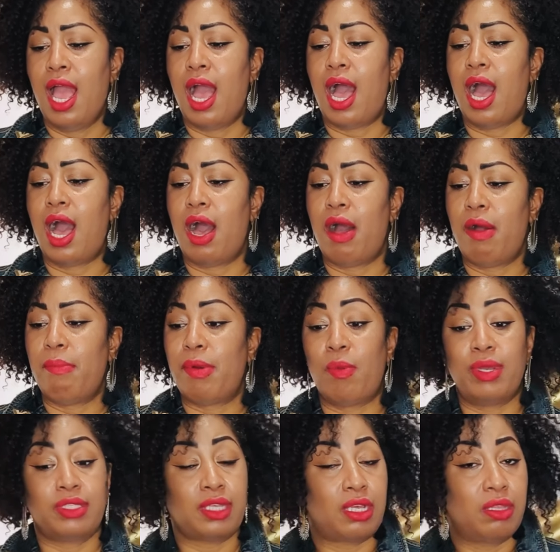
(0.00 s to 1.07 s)
But
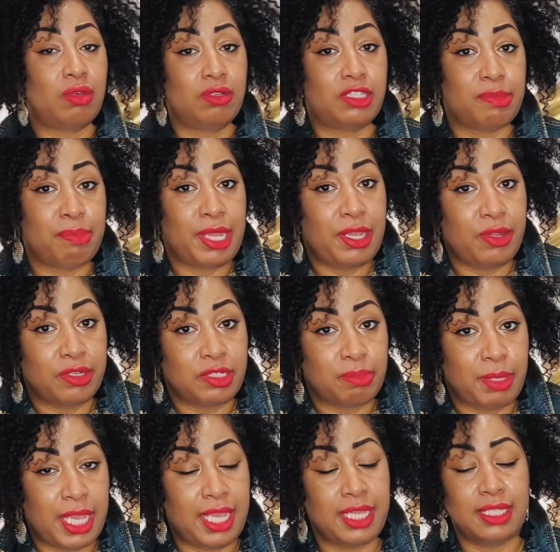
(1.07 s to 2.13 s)
once I closed the
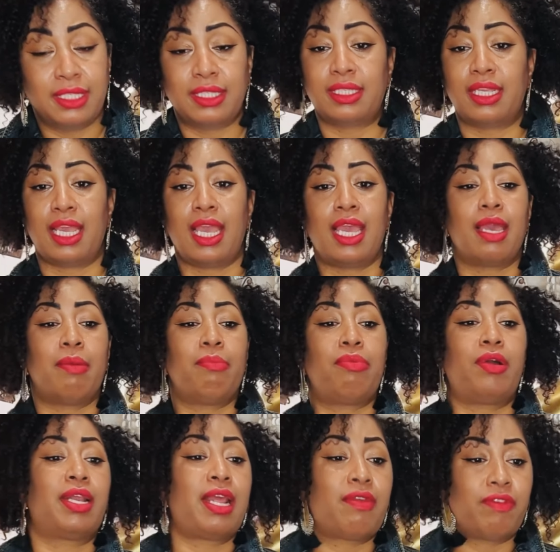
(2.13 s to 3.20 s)
makerspace and
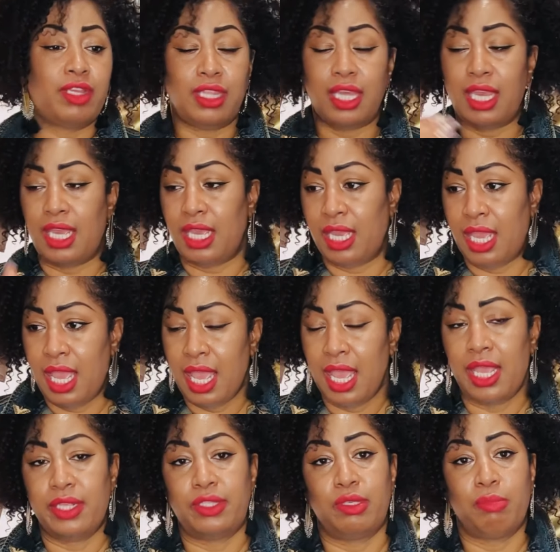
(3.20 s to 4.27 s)
brought everything
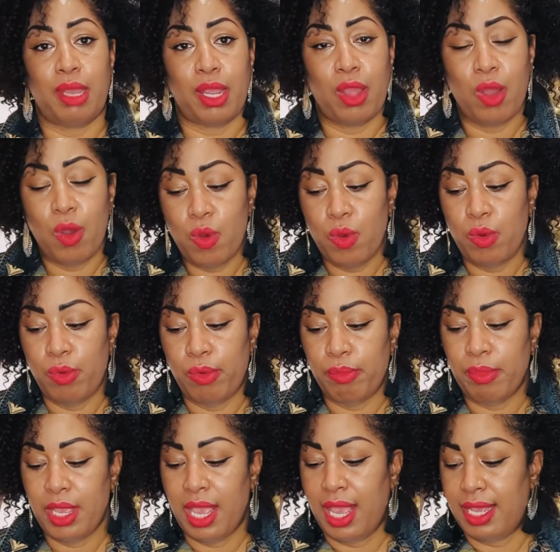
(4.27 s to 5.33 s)
into my home,
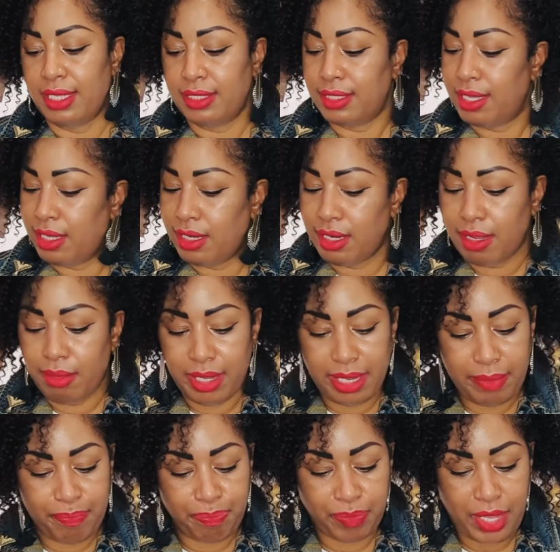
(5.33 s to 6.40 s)
I said, you know
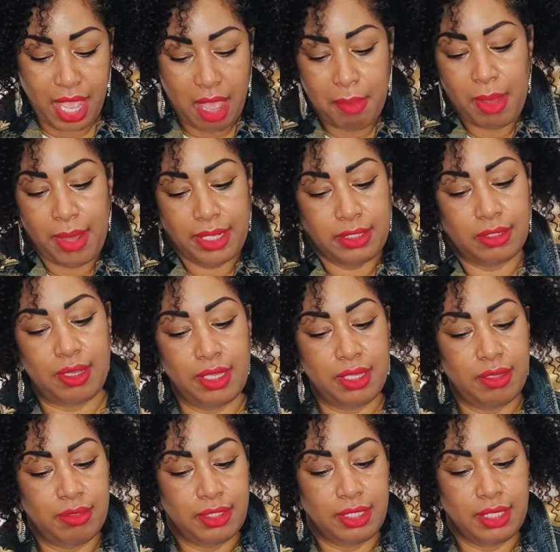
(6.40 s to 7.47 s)
what? How about I start
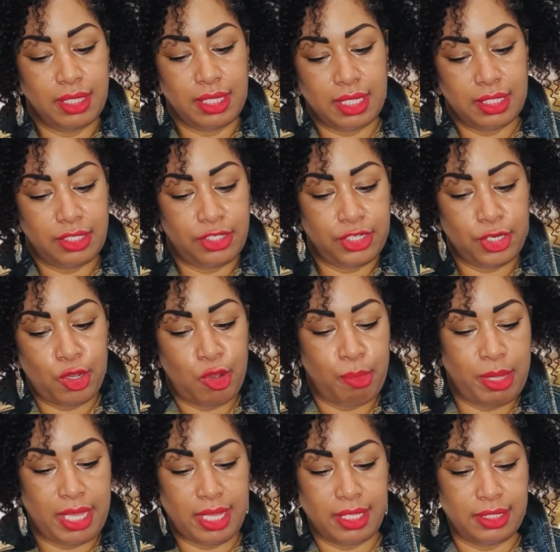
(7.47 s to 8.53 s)
using this
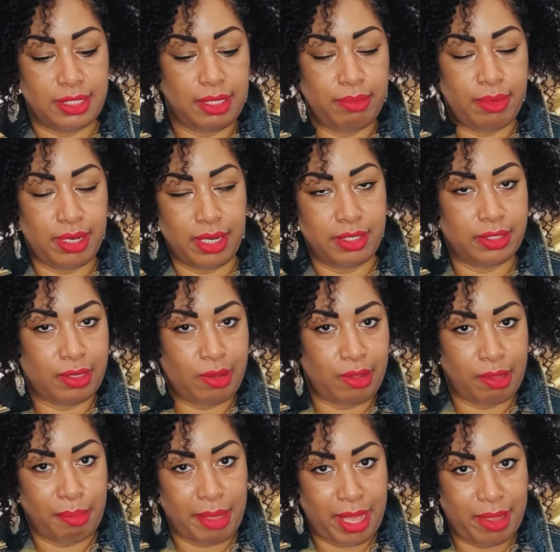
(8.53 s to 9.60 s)
Janome and see what it's
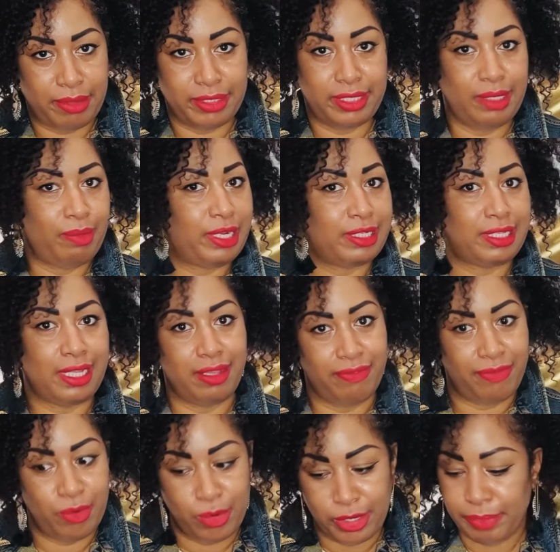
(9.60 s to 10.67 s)
all about, see what it's hitting
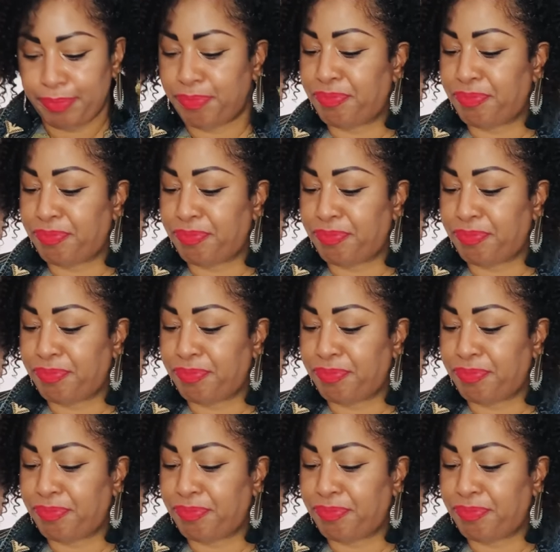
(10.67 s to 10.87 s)
for.